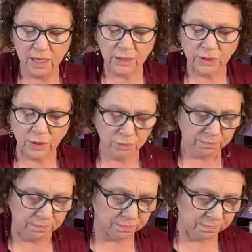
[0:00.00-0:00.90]
So,
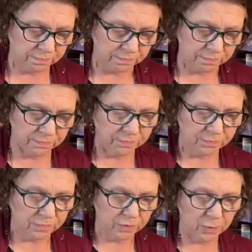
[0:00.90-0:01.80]

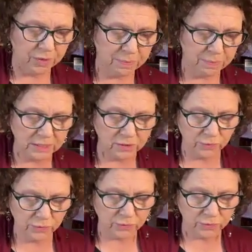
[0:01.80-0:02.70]
Queen of
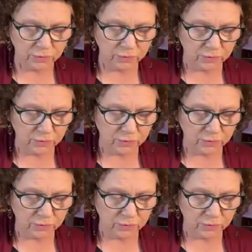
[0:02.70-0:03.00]
Pentacles.